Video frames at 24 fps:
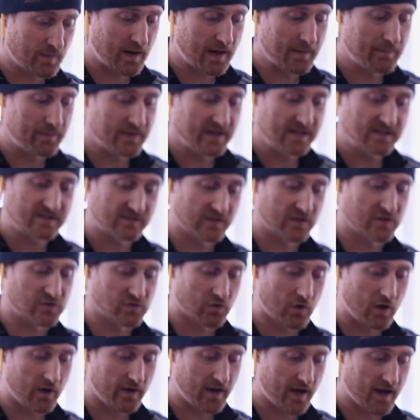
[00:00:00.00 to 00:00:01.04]
my piece, and the
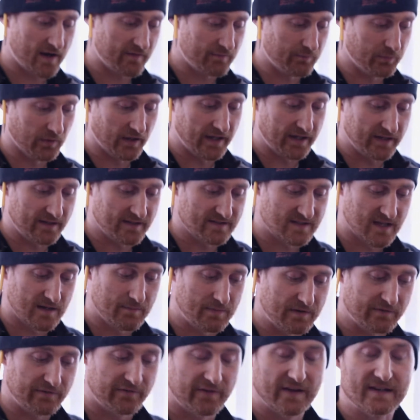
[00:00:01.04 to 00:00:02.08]
draw knife blade is going
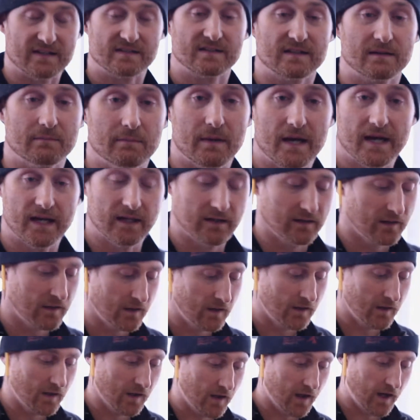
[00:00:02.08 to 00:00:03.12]
to be facing me.
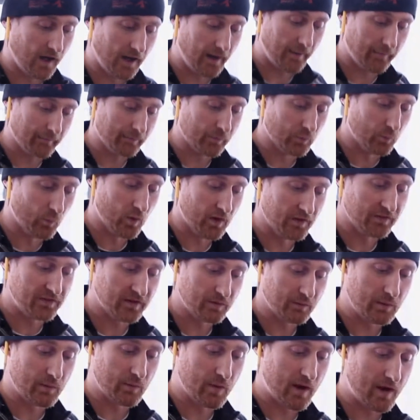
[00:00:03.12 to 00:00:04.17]
One
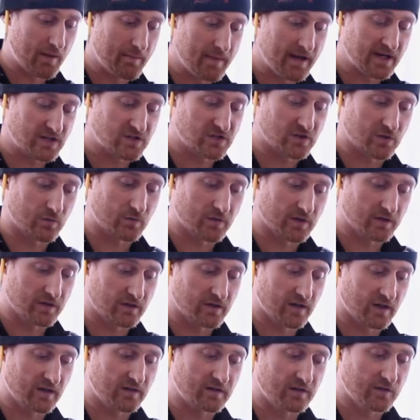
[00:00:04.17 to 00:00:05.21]
thing we want to make sure we're
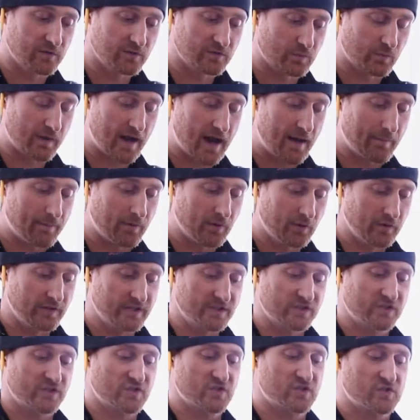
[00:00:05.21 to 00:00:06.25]
going to do is we're not
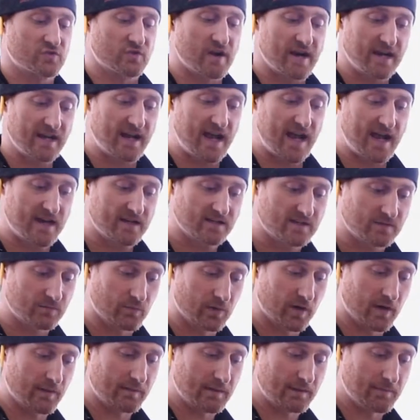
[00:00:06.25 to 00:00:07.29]
pulling straight at us,
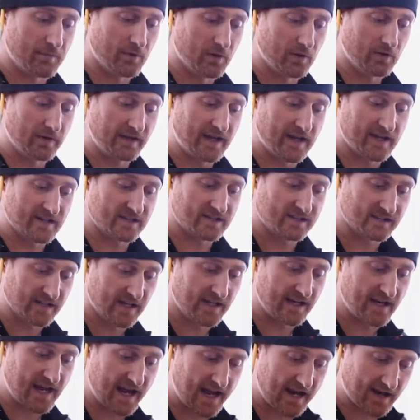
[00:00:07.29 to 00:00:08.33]
we're going to be pulling at a
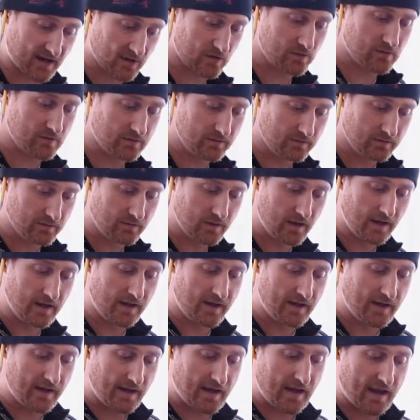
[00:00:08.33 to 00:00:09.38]
slight angle.
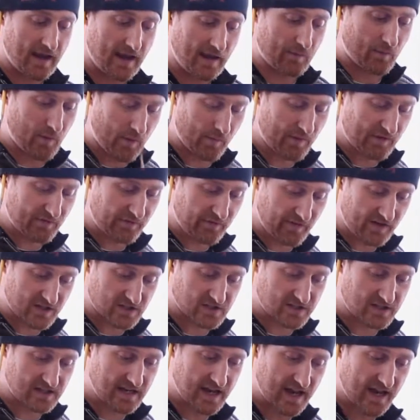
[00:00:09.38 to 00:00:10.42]
And when we
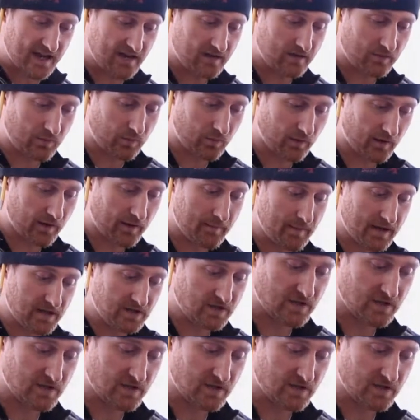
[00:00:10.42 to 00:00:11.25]
finish the end, we're going to make